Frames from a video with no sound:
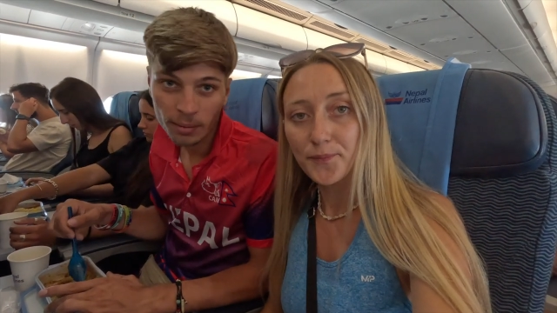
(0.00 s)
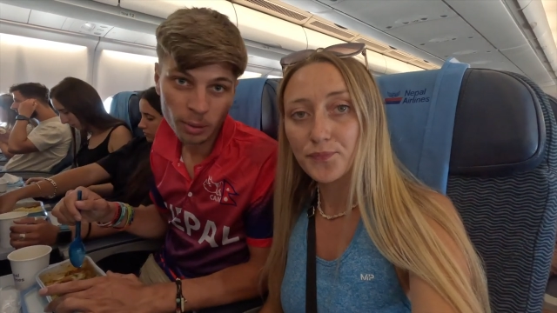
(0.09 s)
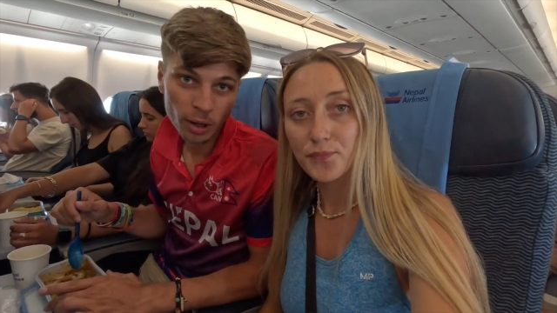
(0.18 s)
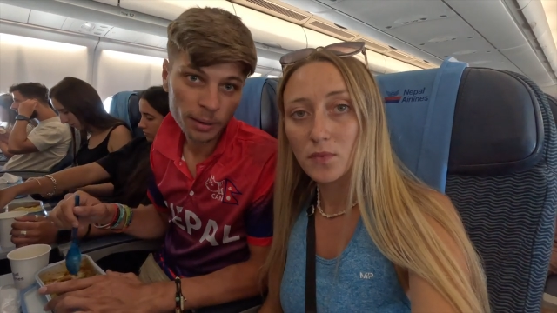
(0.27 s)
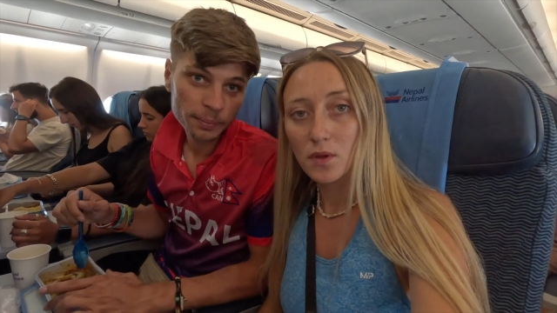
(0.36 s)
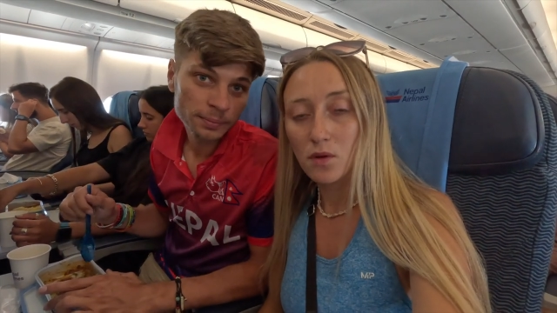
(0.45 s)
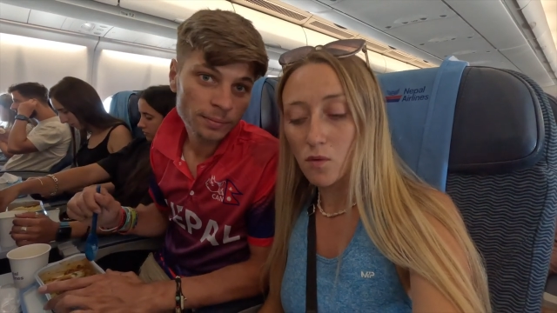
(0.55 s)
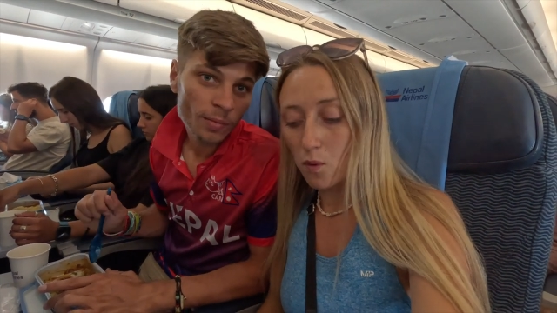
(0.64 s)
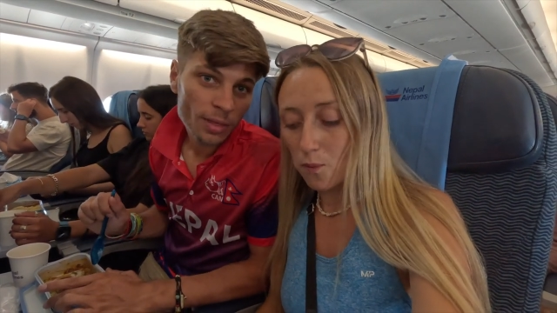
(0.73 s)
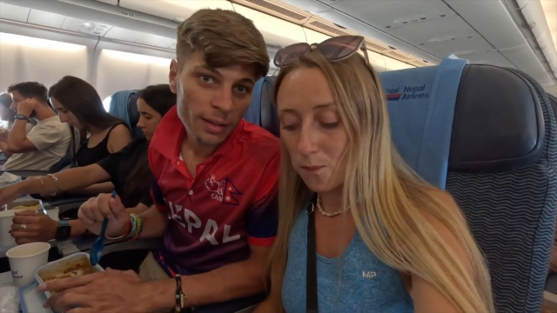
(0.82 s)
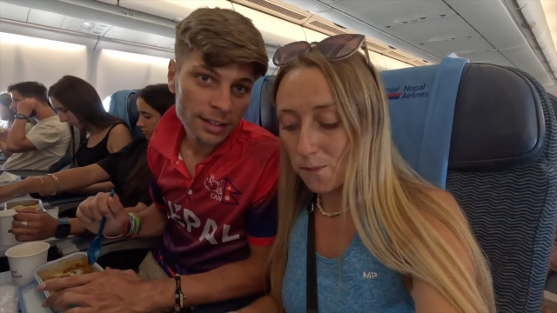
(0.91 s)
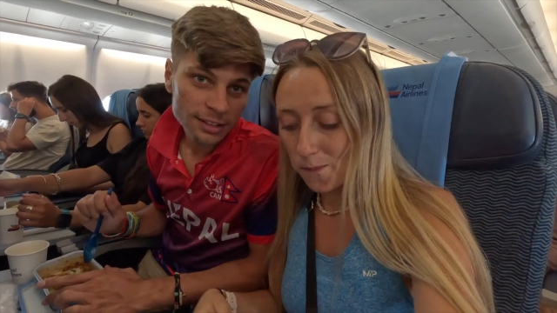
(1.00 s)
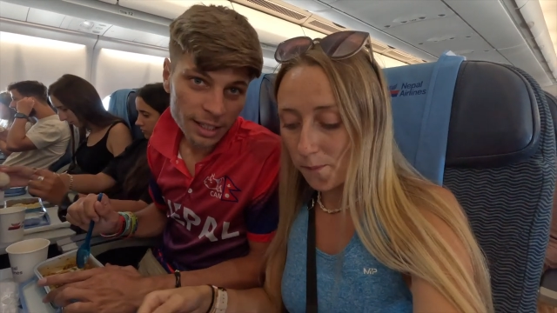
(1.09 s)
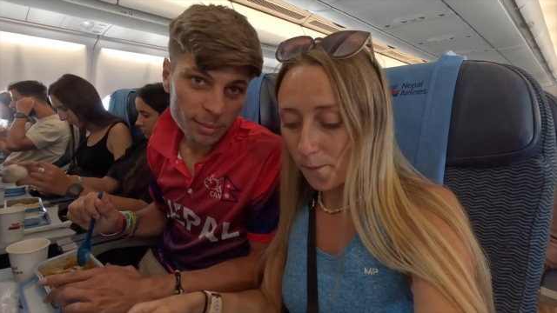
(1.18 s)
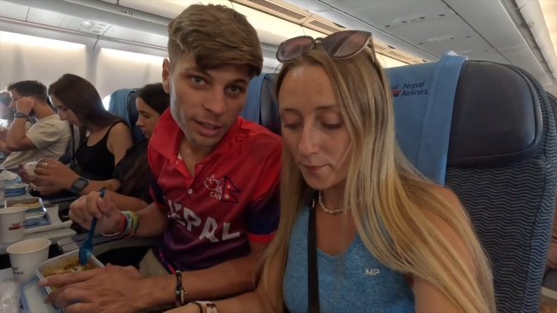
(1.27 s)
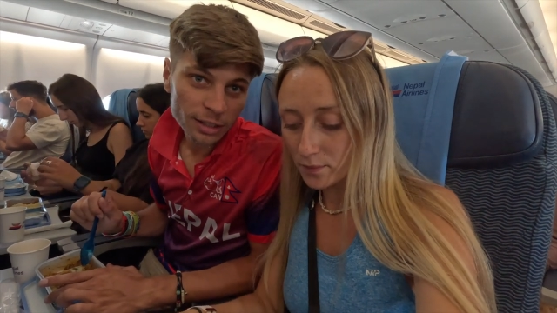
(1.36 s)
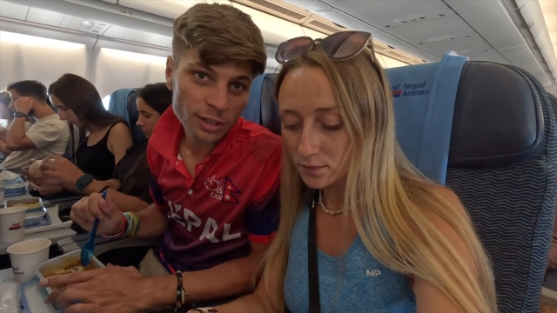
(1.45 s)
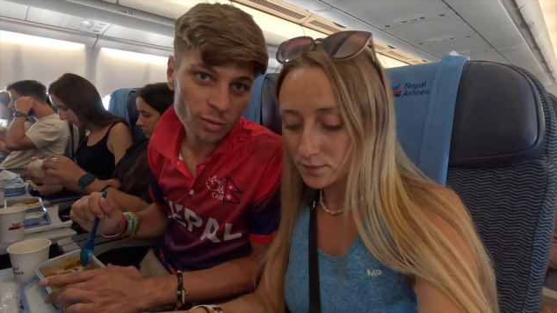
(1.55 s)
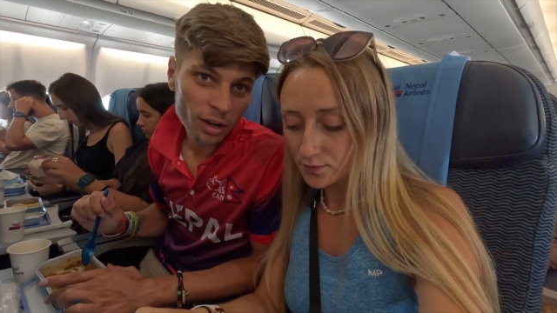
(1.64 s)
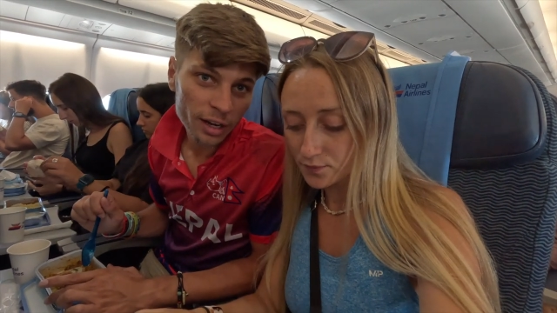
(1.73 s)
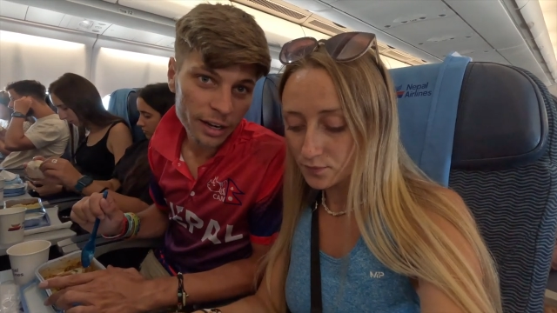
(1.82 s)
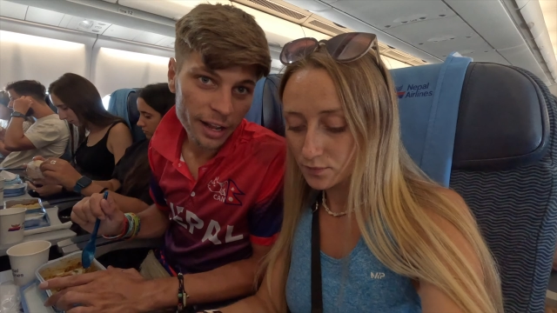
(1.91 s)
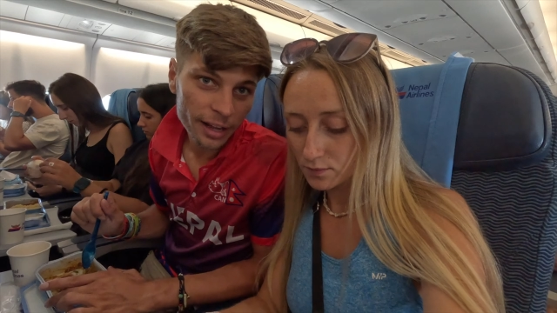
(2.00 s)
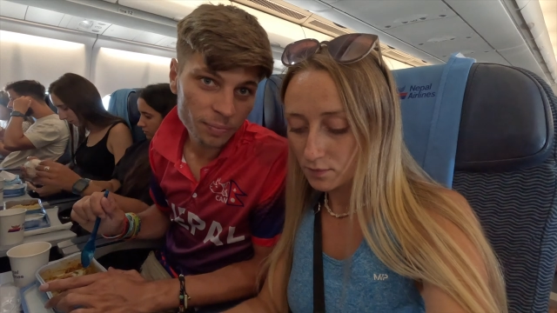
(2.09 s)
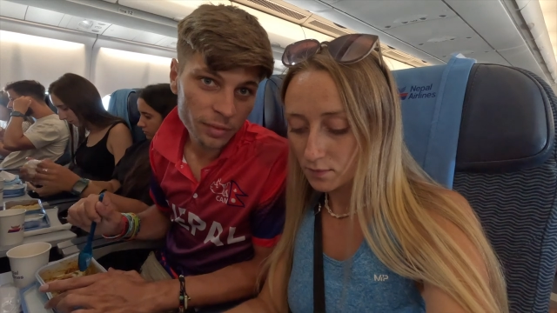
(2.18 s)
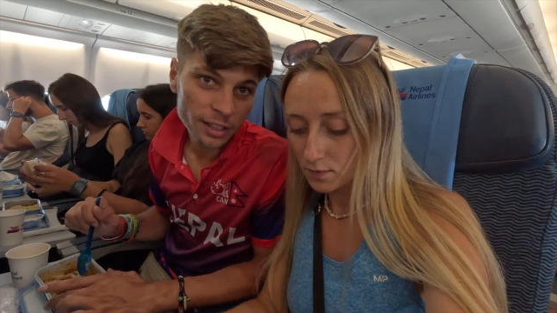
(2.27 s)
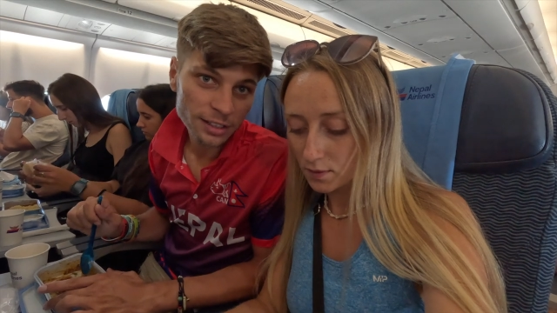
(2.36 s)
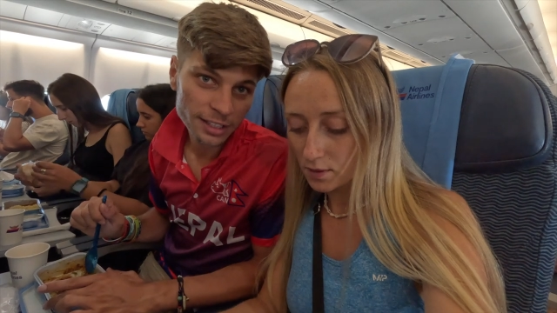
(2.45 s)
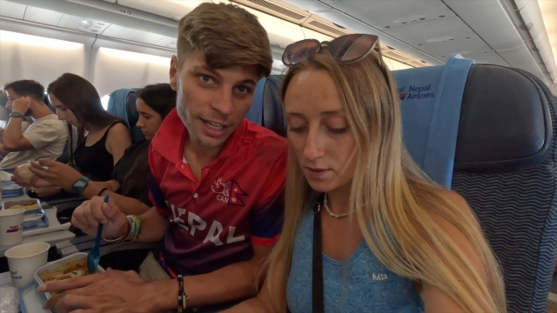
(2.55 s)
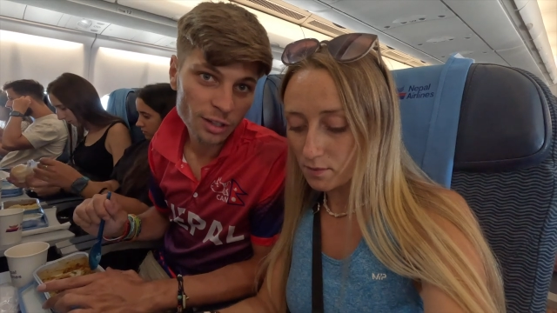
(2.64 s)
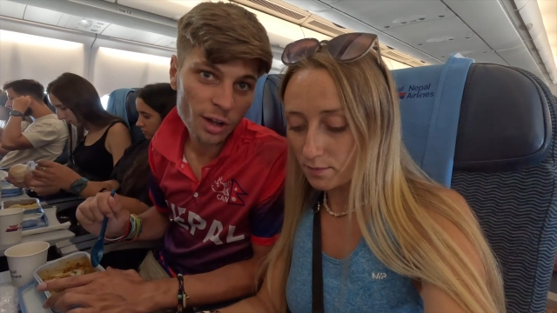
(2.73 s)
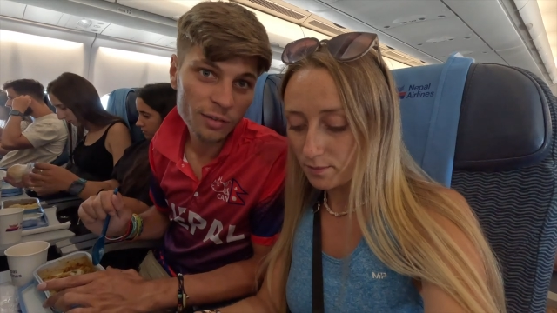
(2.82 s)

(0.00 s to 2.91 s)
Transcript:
Speaker 1: But similar to Ryanair, set